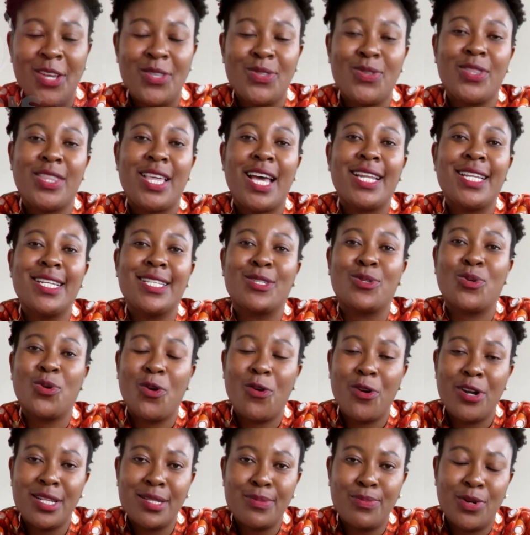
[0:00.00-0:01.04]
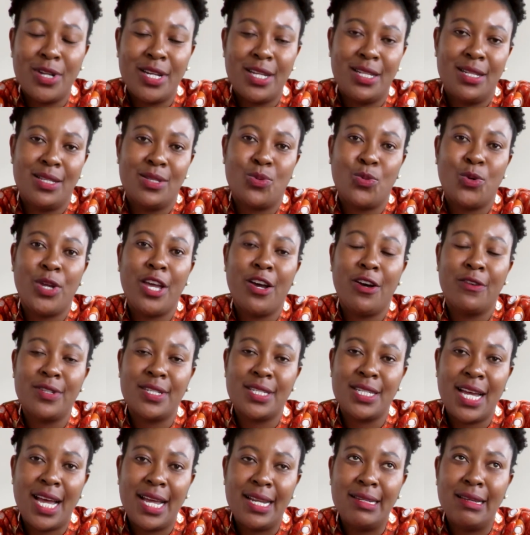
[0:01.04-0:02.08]
So that is correspondence way of
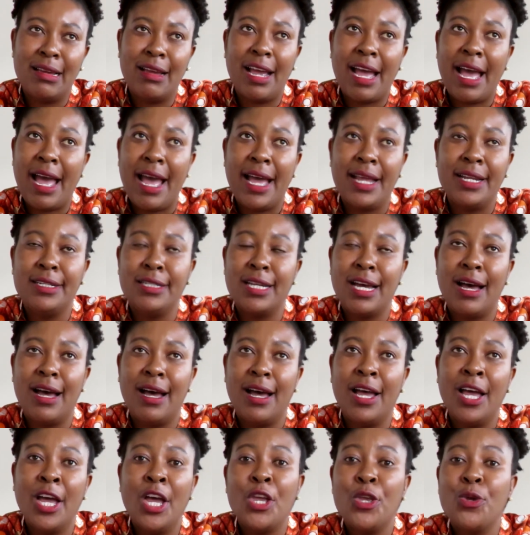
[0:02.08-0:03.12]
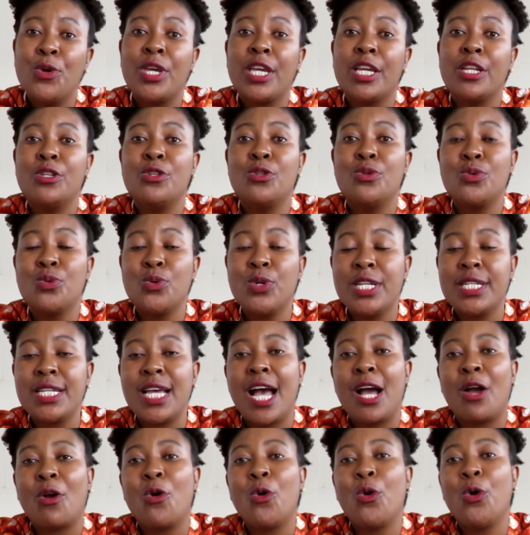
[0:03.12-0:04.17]
studying, and you can do it
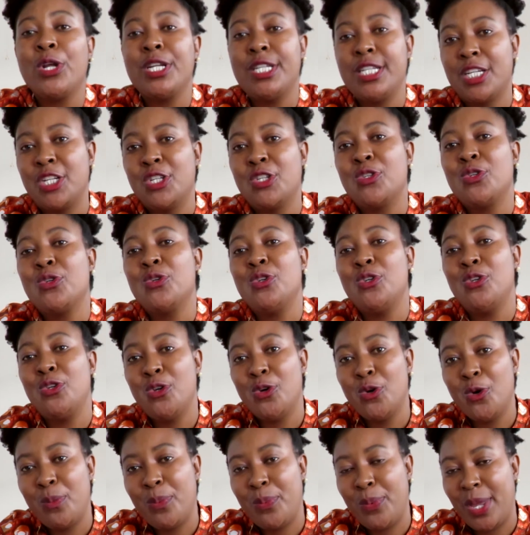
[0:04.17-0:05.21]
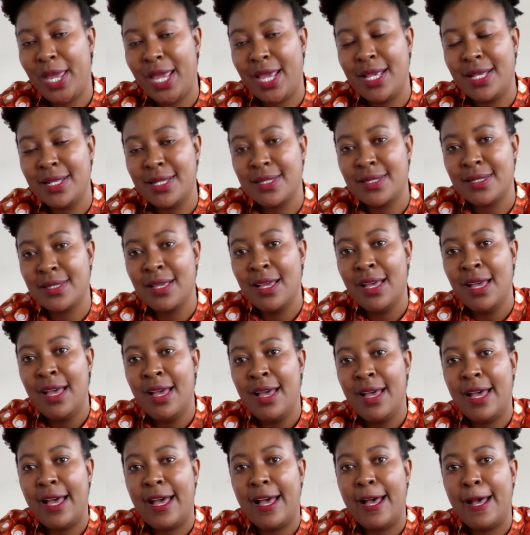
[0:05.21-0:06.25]
according to your pace,
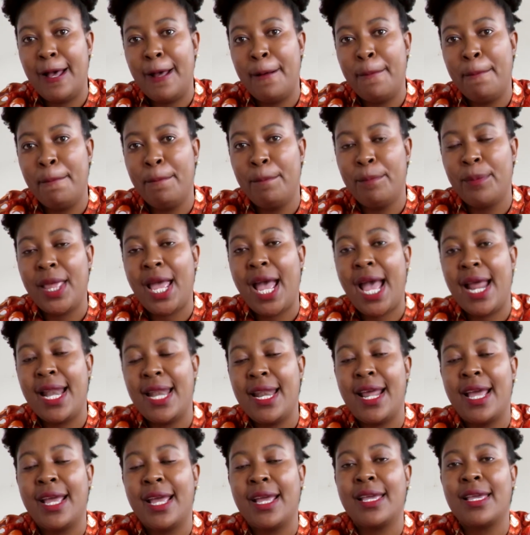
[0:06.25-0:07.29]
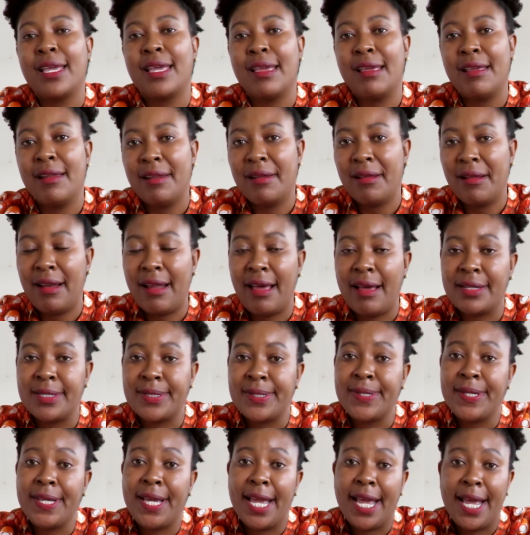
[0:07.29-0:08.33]
unlike
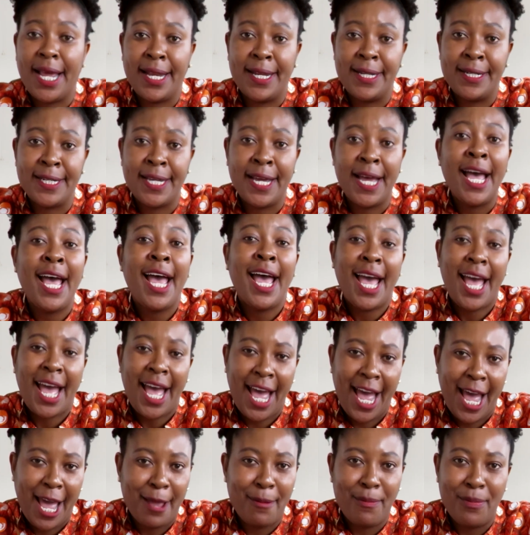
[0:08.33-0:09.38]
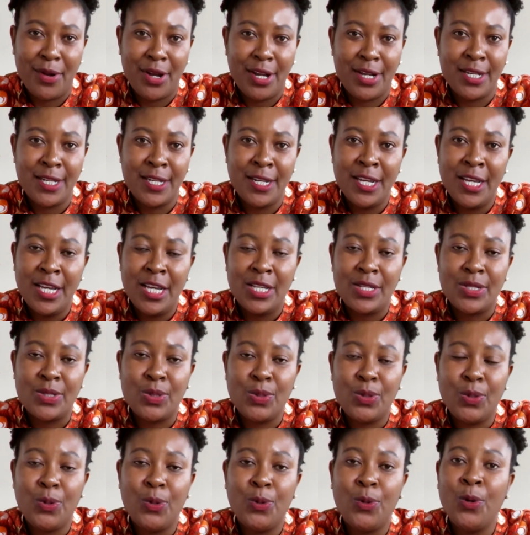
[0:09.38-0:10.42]
in-class and hybrid.
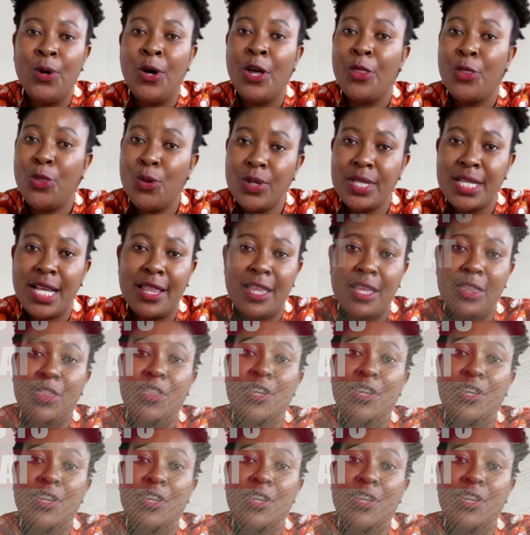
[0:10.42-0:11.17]
So those are the